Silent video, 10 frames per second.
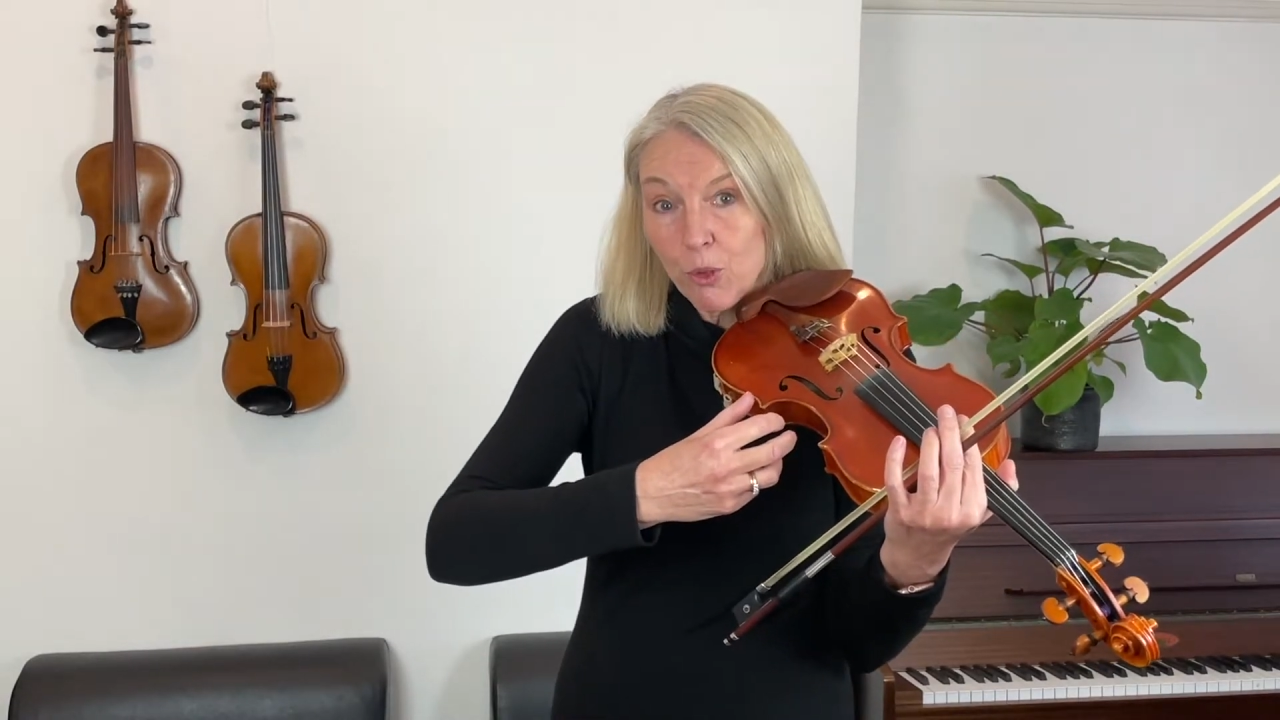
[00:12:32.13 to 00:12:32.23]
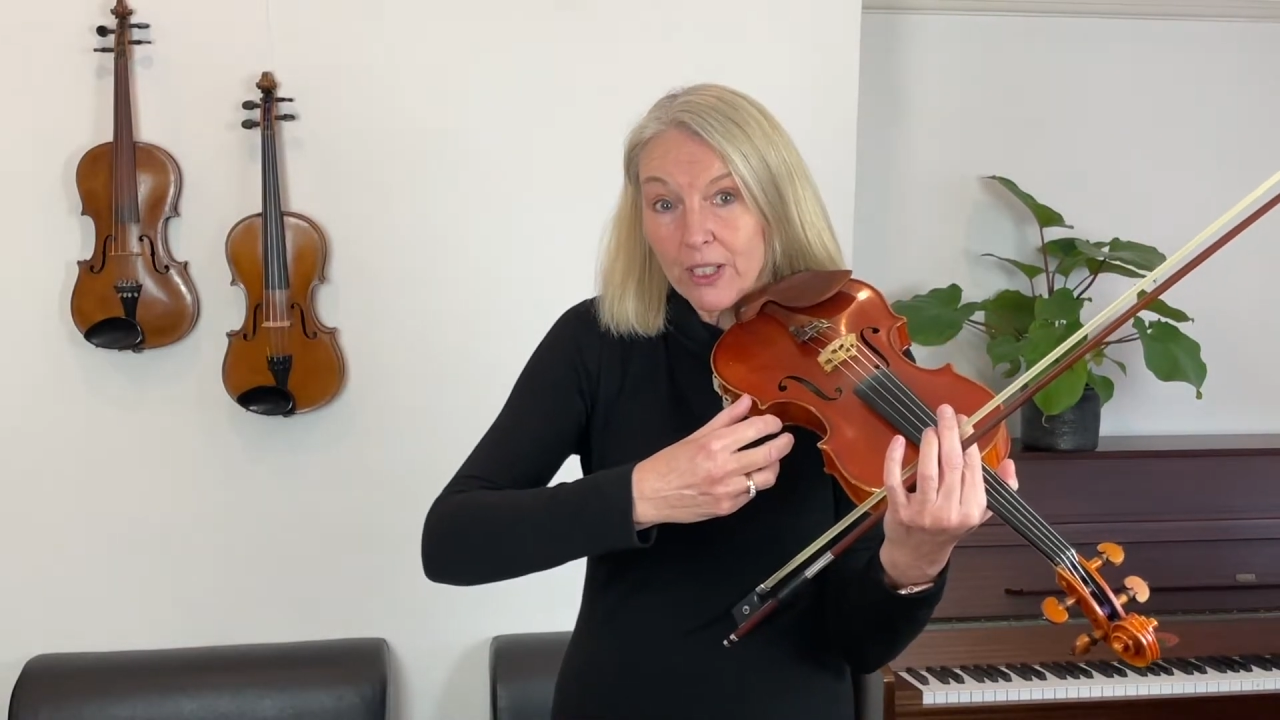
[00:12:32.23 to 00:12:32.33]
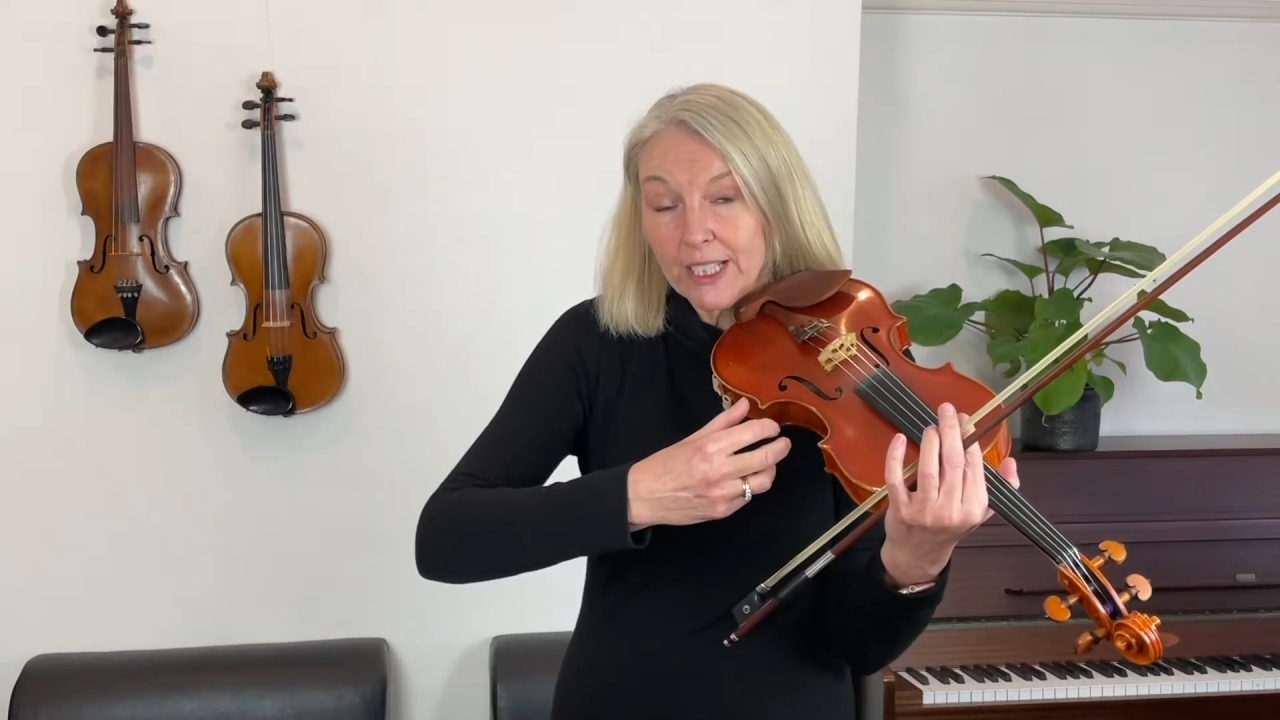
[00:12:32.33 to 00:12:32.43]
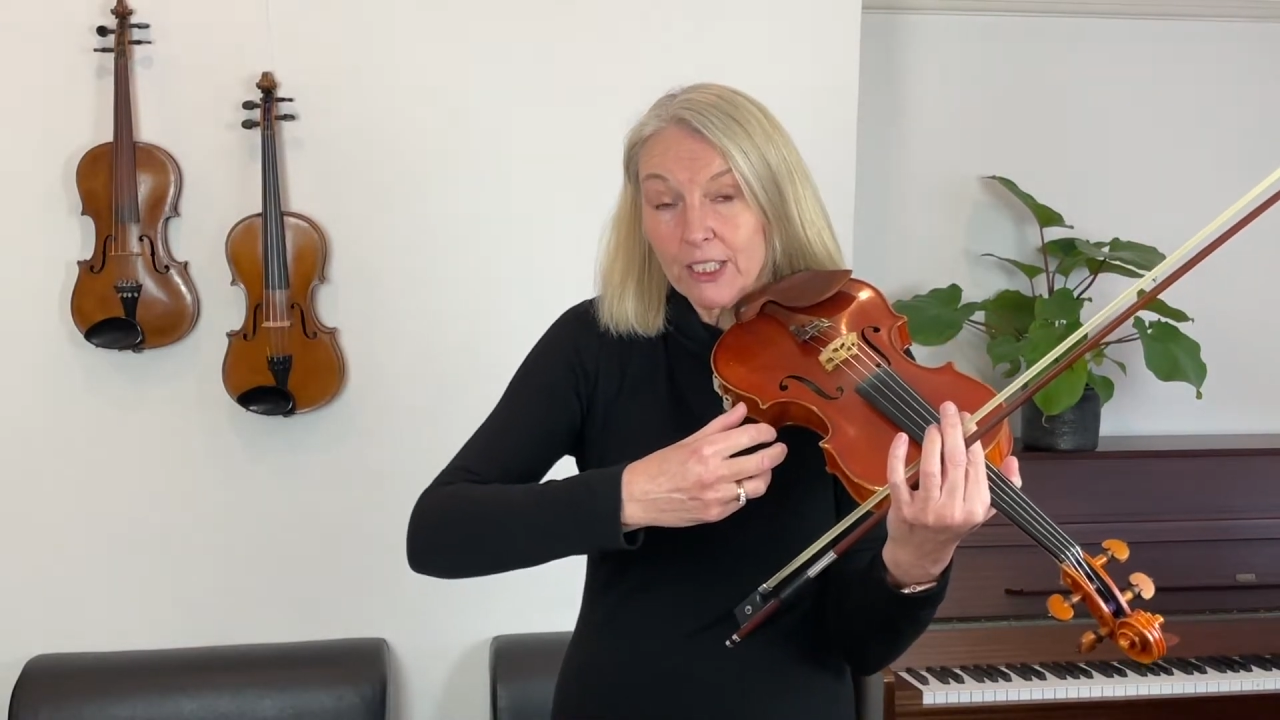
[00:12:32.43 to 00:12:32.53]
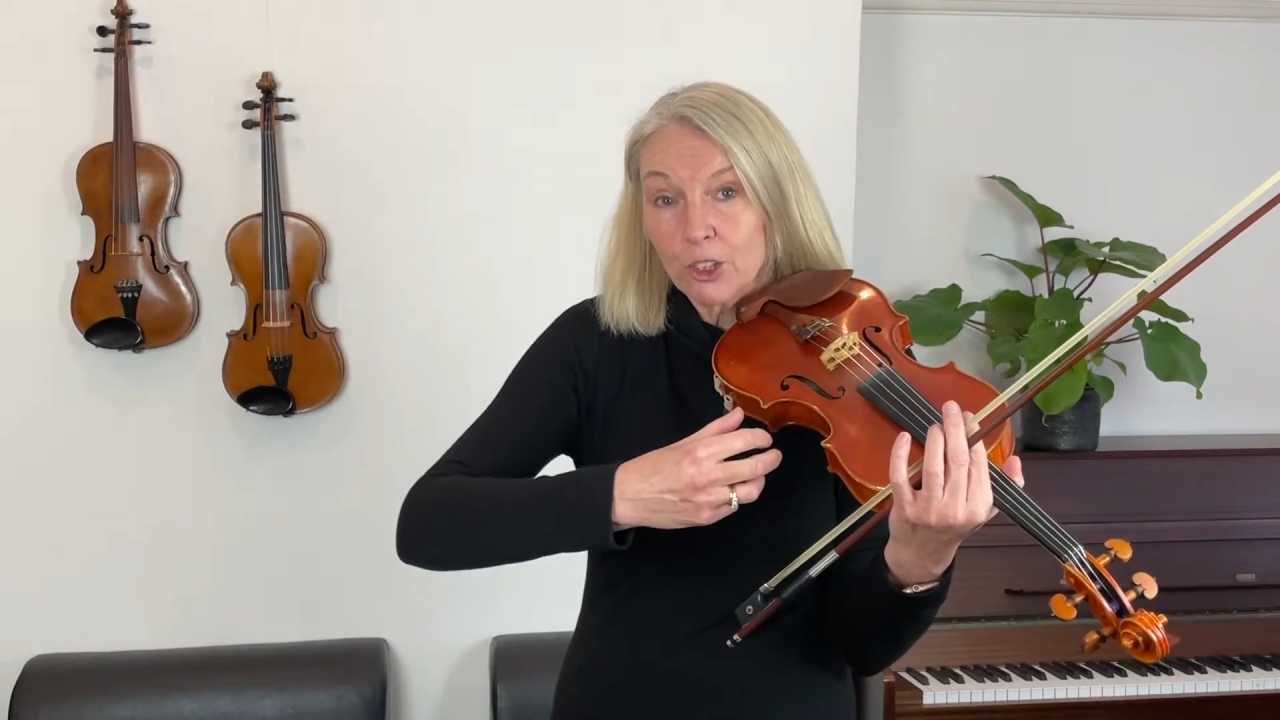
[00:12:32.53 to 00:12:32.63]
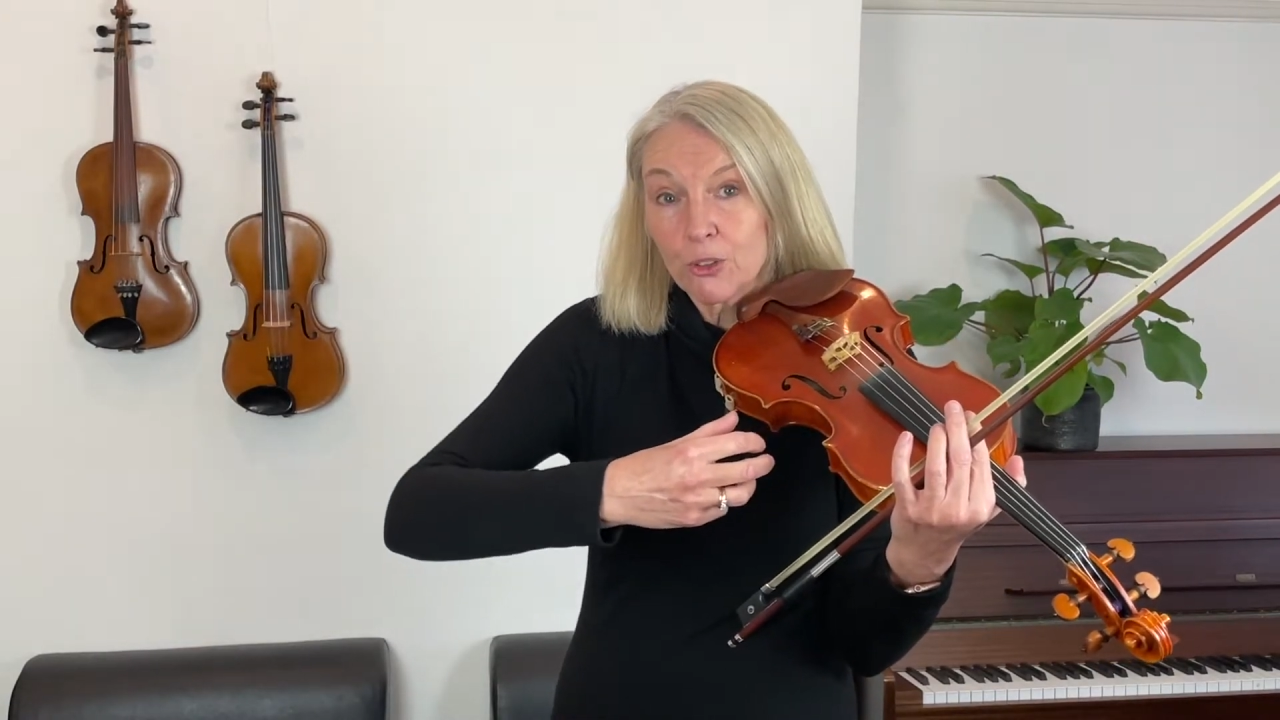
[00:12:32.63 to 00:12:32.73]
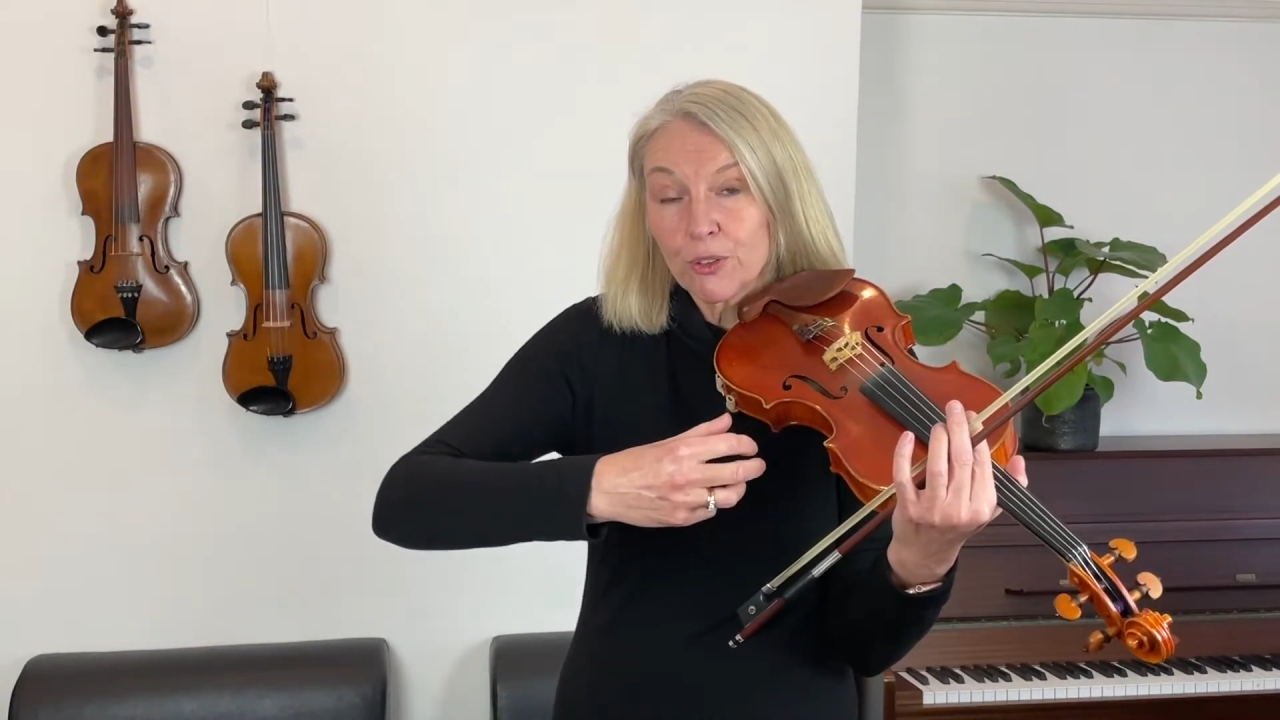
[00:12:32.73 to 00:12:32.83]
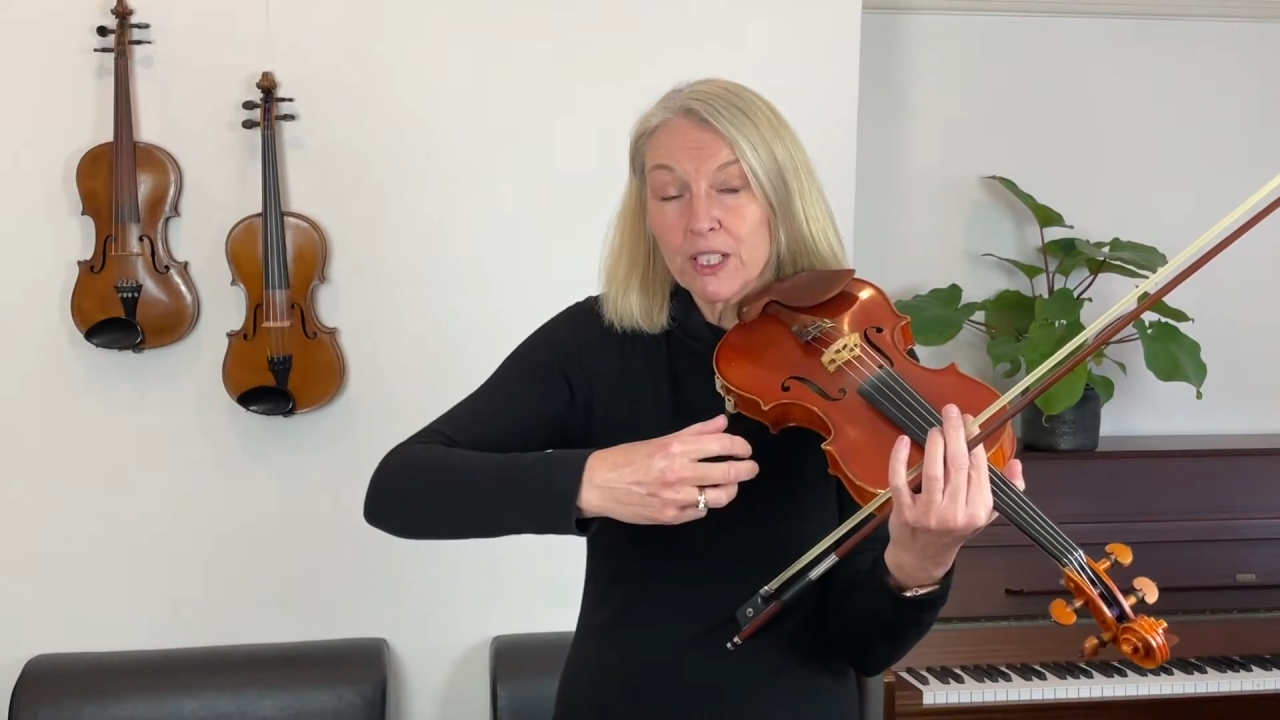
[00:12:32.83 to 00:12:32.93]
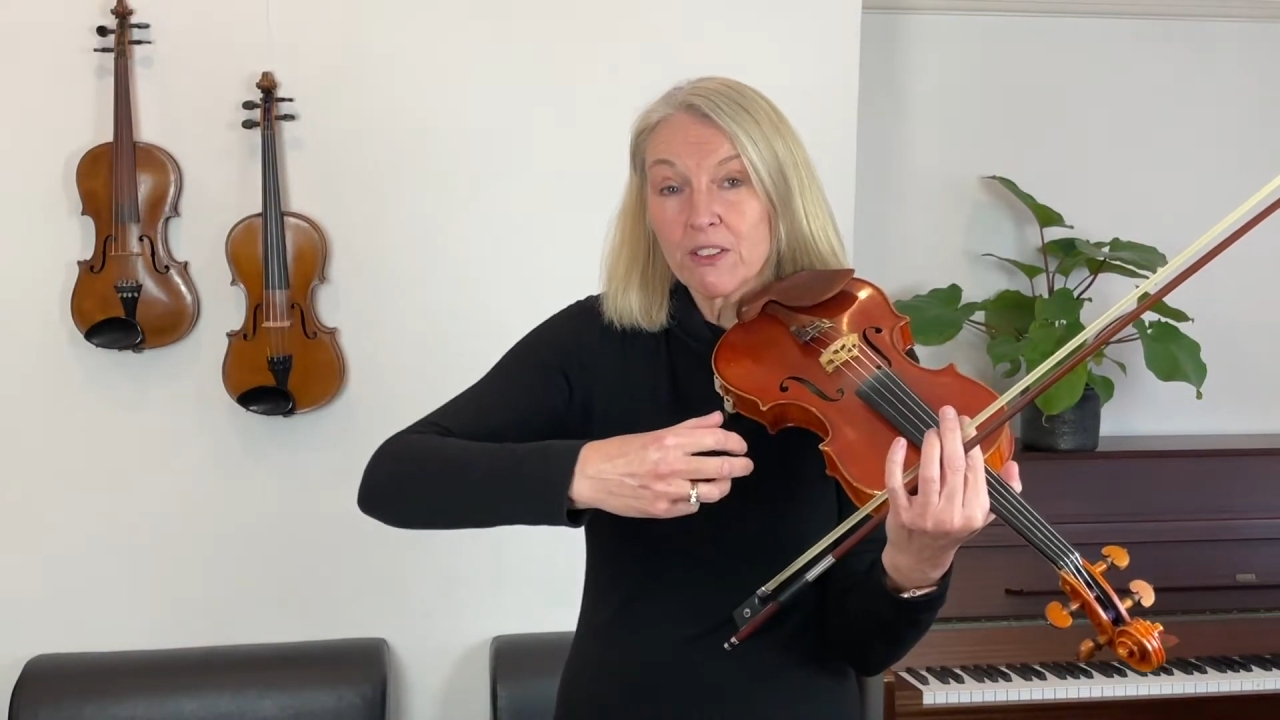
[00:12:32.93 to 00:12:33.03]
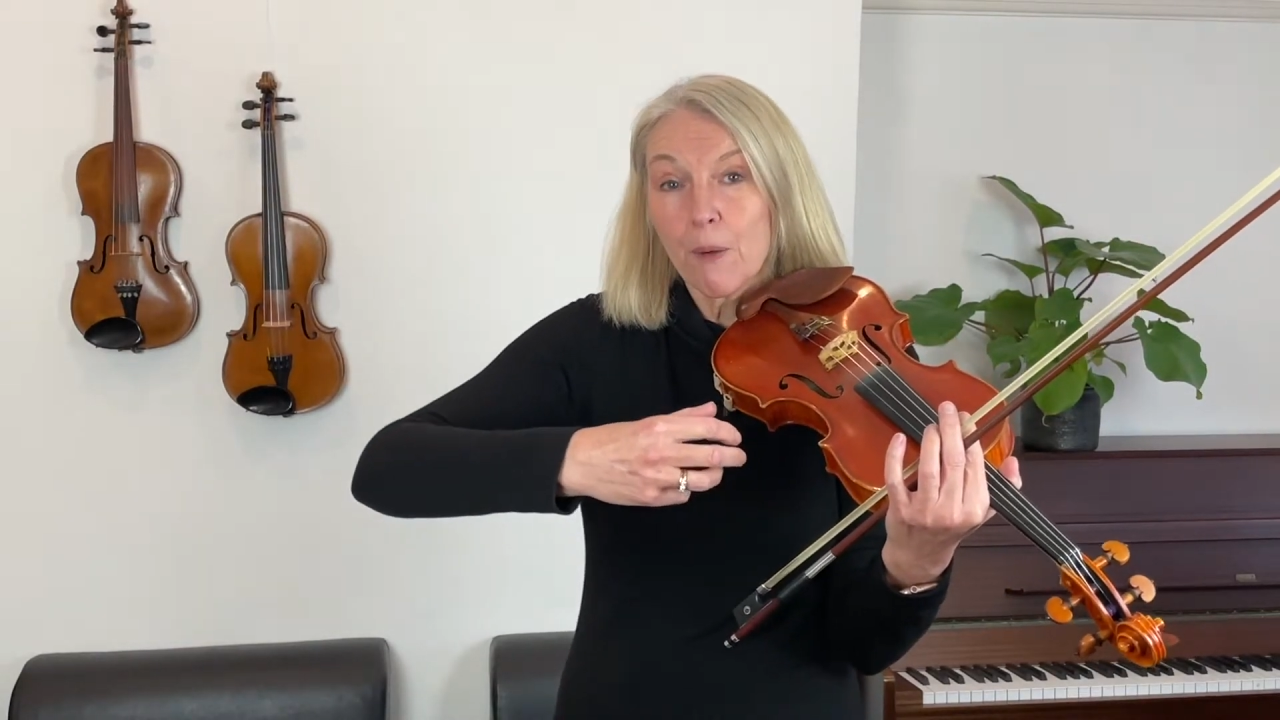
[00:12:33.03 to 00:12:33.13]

increase our